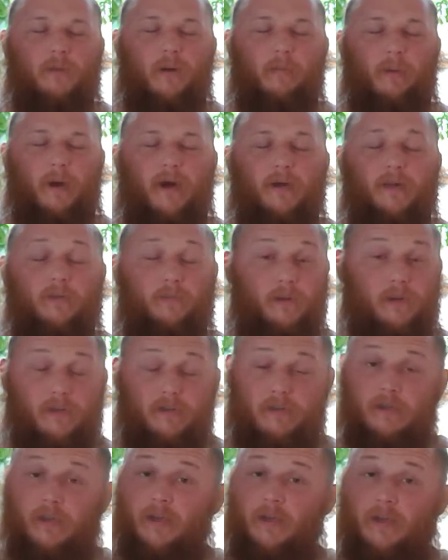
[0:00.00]
my body,
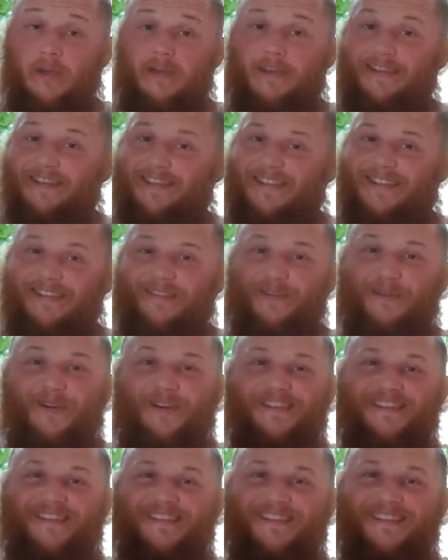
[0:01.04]
because as
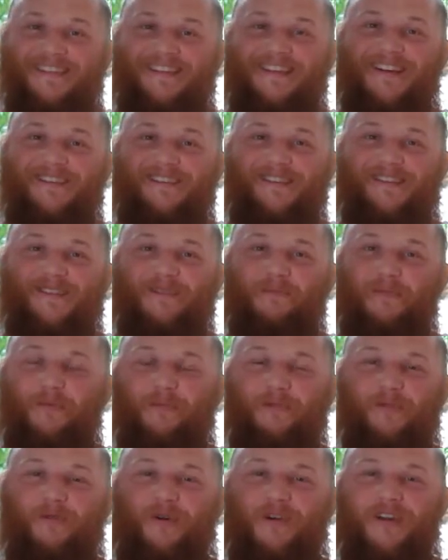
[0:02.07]
crazy as it sounds to some
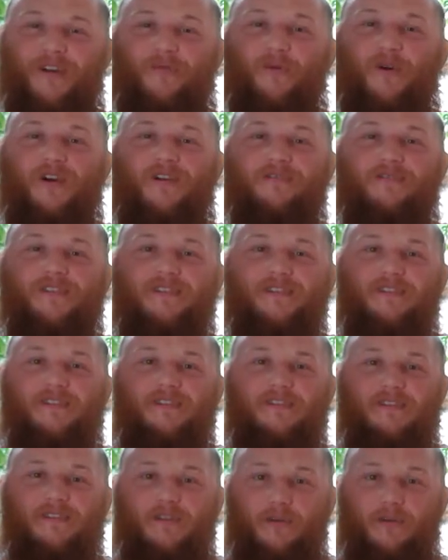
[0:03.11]
people who are not aware of this,